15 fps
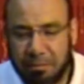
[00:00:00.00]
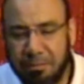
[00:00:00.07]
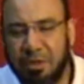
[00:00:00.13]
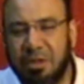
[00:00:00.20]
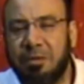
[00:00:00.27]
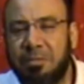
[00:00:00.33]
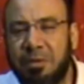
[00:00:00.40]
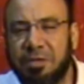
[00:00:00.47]

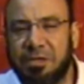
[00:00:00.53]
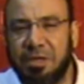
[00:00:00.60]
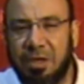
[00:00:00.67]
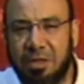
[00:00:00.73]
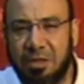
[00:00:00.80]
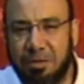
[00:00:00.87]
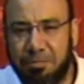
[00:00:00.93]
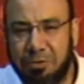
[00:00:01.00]
may the blessing
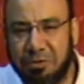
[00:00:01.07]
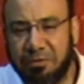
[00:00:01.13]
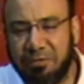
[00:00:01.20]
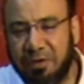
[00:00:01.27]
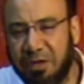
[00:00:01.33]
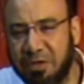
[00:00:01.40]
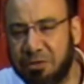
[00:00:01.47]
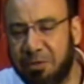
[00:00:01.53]
and the peace of
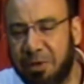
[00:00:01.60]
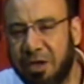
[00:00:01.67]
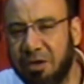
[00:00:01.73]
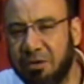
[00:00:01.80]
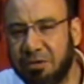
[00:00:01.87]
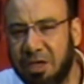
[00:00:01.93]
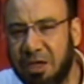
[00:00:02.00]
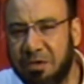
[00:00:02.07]
Allah
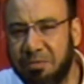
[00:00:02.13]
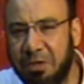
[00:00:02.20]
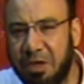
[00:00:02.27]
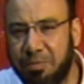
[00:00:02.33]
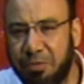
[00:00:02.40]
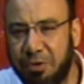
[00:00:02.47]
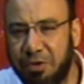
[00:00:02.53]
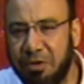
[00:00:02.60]
subhanahu wa ta'ala be
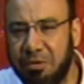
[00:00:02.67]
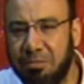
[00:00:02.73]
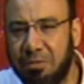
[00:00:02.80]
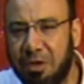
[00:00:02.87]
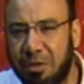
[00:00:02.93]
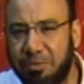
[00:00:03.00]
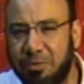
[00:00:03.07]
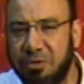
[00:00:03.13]
upon him,
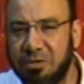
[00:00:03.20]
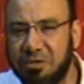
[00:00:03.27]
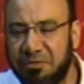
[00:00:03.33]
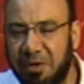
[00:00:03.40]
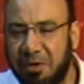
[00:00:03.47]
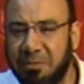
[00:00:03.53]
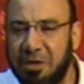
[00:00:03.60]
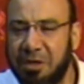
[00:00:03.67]
upon his
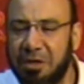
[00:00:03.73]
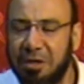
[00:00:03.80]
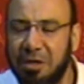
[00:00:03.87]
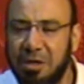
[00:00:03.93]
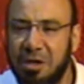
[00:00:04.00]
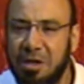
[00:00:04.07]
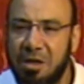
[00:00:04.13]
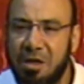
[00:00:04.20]
family,
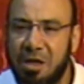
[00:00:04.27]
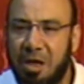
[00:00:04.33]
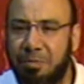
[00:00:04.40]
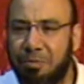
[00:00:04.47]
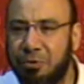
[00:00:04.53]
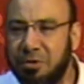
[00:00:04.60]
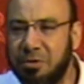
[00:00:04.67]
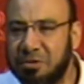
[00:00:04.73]

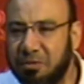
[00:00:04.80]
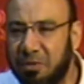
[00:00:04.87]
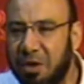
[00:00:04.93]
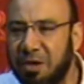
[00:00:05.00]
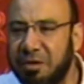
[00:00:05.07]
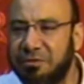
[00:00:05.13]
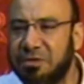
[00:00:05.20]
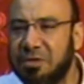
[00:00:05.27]
upon his
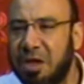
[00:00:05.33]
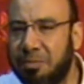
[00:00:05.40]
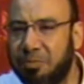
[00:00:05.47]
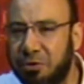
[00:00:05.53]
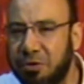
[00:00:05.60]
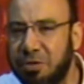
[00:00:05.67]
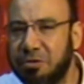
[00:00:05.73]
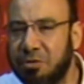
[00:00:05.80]
wives,
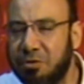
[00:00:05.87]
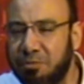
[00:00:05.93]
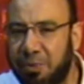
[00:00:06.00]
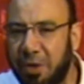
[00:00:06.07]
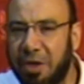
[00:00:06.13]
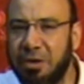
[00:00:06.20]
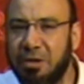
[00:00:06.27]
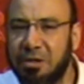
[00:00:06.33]
upon his
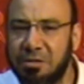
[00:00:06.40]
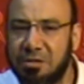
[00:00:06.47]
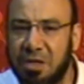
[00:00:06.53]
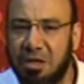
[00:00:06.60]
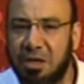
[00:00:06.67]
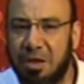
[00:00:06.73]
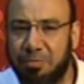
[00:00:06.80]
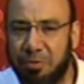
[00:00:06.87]
companions,
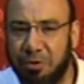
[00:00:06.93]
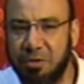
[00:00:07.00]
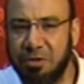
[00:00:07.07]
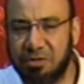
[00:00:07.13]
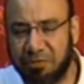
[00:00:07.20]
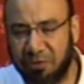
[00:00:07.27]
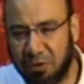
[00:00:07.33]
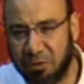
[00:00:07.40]
and upon
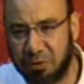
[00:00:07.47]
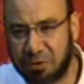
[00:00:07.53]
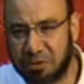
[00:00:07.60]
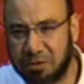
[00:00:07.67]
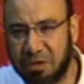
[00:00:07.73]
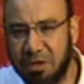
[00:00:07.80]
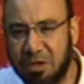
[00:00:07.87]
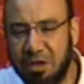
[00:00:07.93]
his
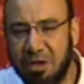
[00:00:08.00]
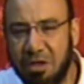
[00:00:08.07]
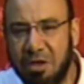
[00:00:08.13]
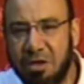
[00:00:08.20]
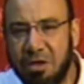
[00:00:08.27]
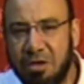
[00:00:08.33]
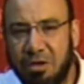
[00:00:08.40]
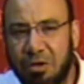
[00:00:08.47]
followers
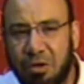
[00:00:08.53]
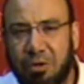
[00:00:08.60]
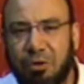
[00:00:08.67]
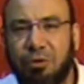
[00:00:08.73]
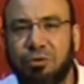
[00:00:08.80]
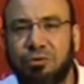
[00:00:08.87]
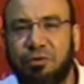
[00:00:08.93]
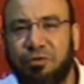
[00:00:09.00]
who are
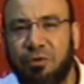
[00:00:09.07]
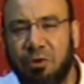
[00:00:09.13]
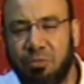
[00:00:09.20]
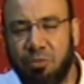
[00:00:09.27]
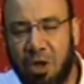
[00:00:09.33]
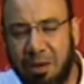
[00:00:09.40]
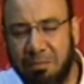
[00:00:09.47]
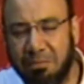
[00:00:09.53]
going to follow
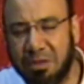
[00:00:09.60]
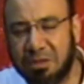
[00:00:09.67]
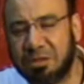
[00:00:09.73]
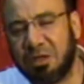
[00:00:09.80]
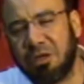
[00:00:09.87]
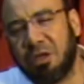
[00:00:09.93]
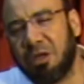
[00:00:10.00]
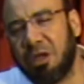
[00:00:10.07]
Muhammad
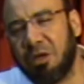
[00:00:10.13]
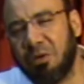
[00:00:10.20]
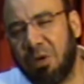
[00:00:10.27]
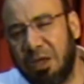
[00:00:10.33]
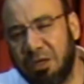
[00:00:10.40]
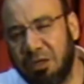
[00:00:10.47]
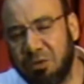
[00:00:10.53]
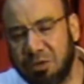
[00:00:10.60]
sallallahu
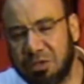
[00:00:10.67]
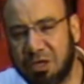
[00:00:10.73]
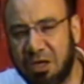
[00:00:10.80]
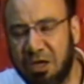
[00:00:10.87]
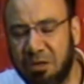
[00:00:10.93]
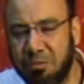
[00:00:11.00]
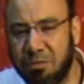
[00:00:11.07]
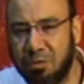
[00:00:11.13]
alayhi wa
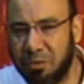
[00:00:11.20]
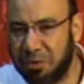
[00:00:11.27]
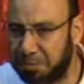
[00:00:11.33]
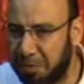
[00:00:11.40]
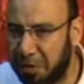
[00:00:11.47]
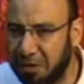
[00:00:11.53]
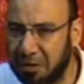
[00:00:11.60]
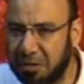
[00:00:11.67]
sallam with
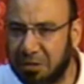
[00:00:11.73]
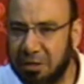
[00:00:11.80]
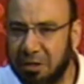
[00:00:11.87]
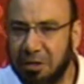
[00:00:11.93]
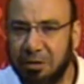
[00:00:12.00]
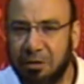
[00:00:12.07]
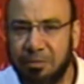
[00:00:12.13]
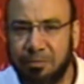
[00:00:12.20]
piety,